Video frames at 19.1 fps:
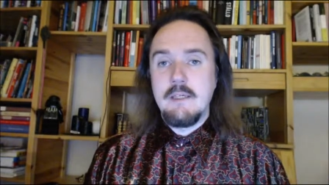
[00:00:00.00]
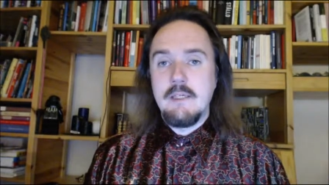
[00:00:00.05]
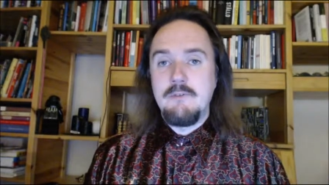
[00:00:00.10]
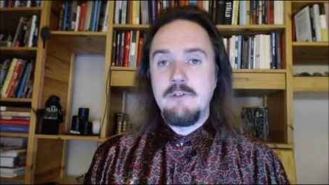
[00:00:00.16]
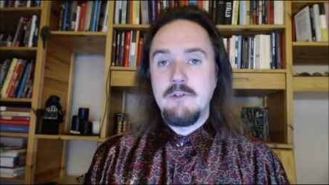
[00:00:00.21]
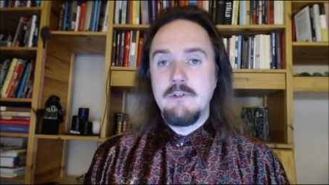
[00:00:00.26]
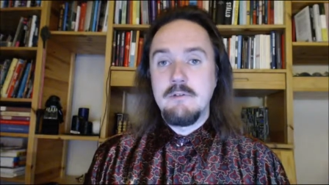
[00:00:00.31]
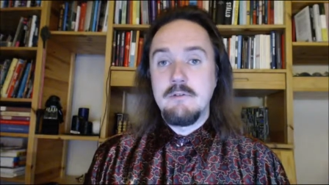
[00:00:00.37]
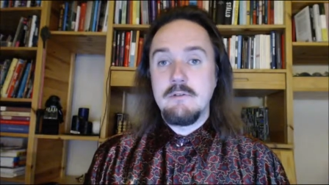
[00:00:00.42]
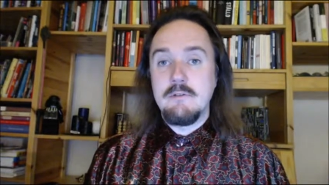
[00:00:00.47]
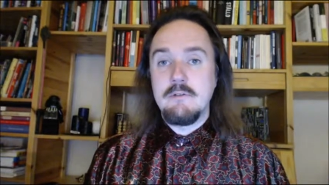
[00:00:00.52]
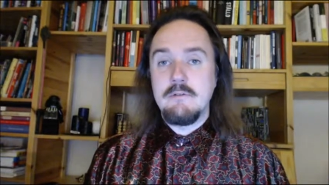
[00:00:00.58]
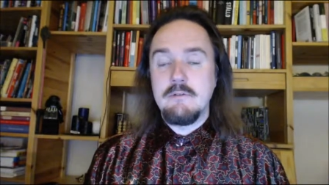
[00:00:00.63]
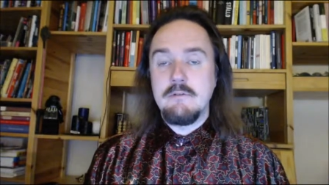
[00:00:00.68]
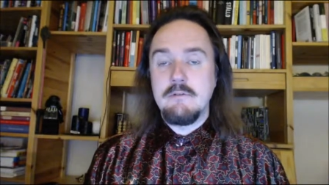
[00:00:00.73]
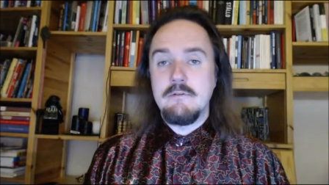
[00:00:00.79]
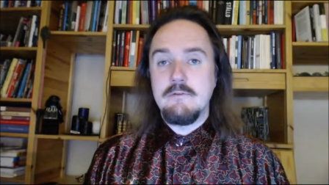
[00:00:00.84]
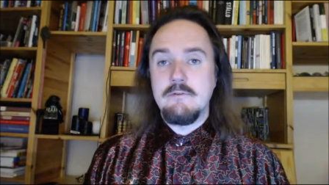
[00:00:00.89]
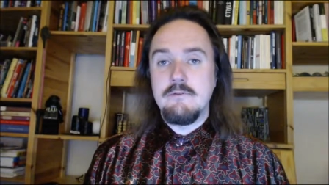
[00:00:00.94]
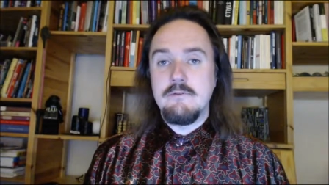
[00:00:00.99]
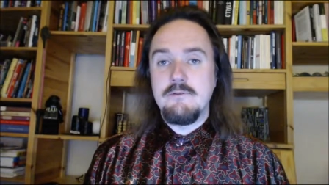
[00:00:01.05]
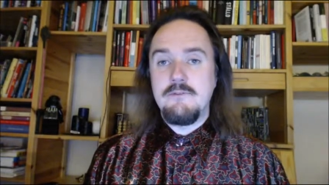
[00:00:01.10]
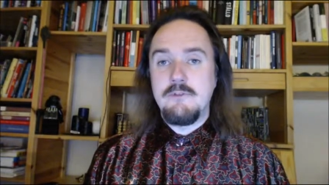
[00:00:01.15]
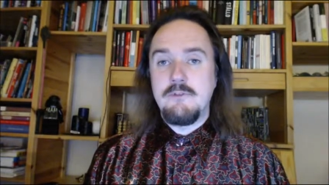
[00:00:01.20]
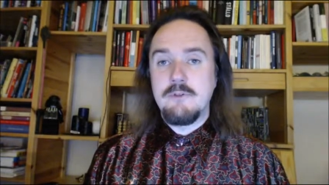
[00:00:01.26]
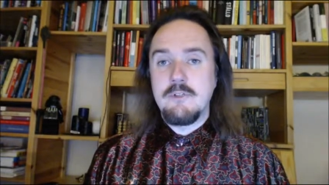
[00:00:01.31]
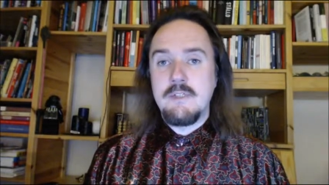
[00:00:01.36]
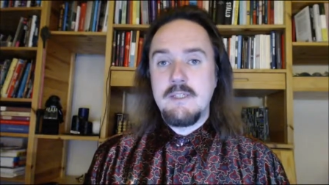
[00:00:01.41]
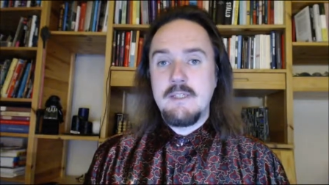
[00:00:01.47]
If you
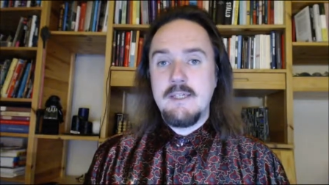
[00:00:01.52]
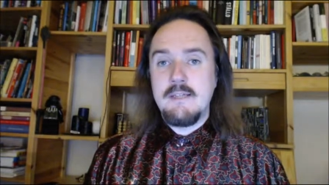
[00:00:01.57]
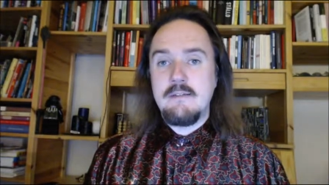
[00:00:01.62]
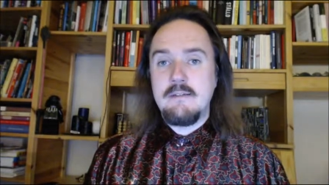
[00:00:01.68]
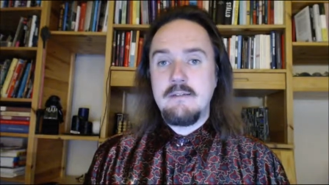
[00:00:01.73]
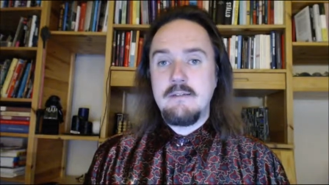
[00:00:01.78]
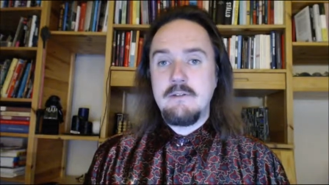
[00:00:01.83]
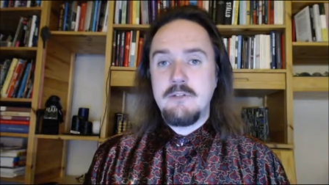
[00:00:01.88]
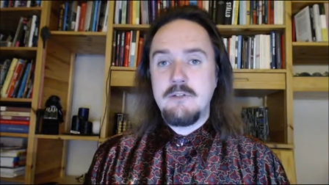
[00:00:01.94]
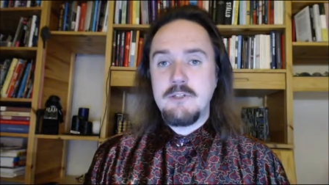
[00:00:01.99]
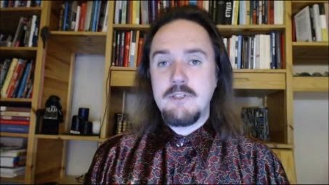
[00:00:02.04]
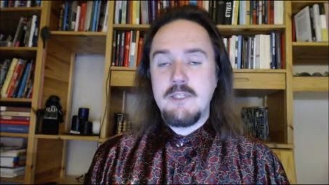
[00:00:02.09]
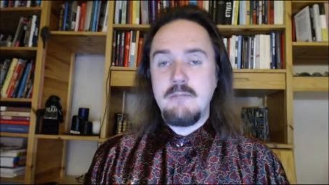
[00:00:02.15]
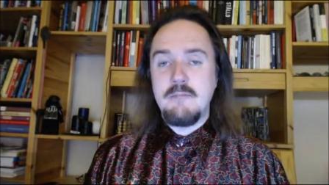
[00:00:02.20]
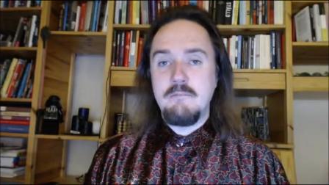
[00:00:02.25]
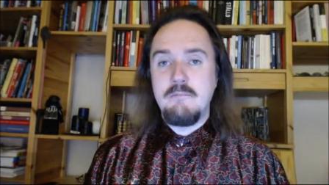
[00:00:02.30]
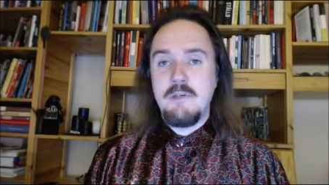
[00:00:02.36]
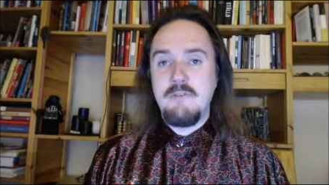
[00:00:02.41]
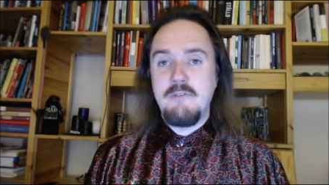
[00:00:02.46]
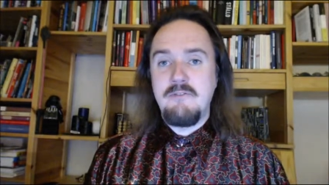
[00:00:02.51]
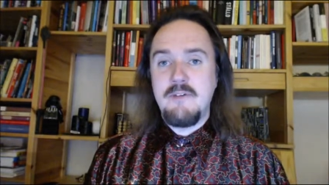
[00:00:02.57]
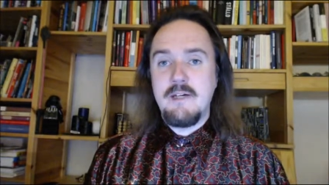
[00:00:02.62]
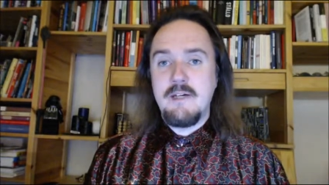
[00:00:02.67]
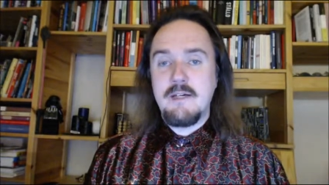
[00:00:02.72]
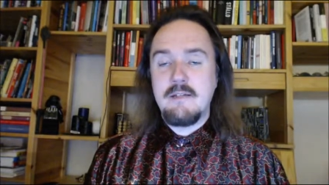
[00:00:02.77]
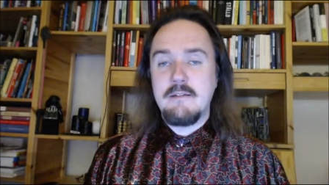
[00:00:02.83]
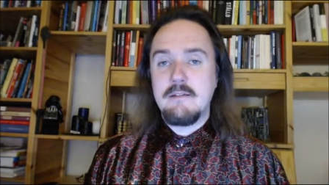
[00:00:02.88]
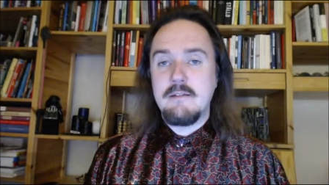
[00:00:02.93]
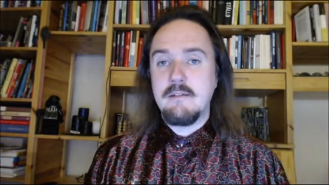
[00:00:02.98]
forget the simple
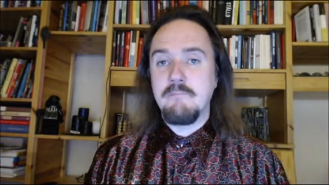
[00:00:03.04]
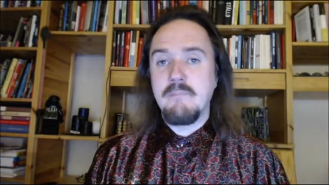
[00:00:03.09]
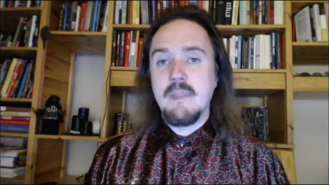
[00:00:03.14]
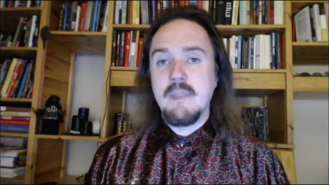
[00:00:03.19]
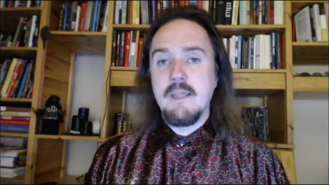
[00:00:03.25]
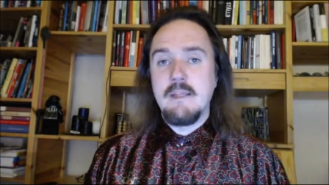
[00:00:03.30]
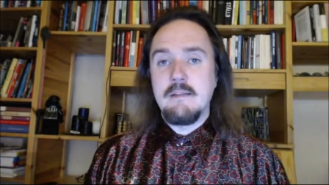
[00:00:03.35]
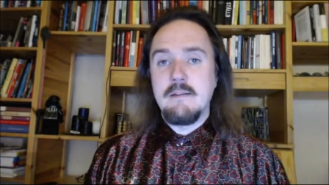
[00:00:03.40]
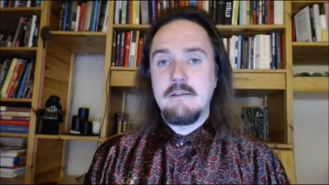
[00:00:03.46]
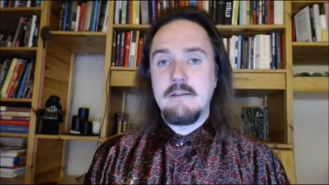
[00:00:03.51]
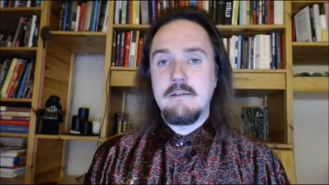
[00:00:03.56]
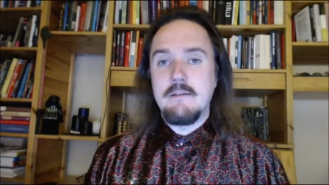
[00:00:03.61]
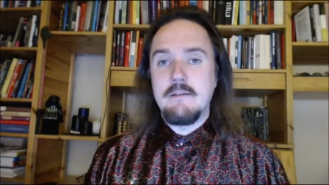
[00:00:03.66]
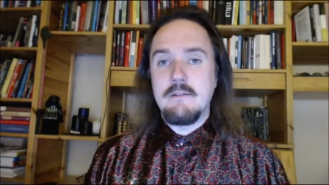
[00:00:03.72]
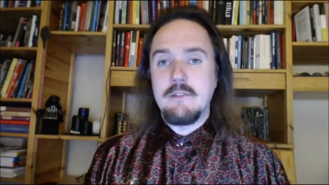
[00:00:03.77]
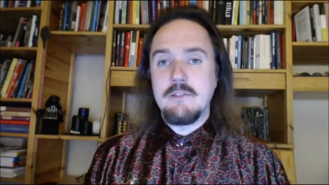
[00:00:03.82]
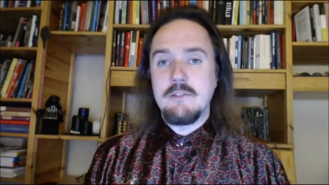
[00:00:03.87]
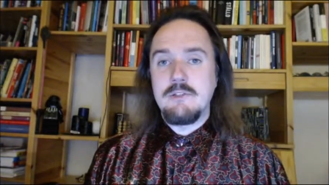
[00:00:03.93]
fact that there